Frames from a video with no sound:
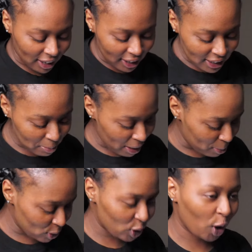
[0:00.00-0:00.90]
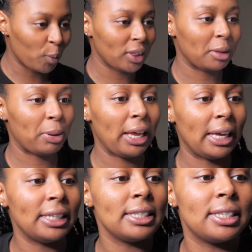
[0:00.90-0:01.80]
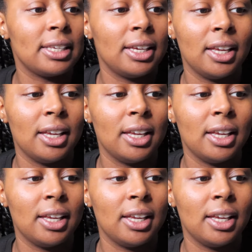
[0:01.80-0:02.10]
let's maybe start with the pants.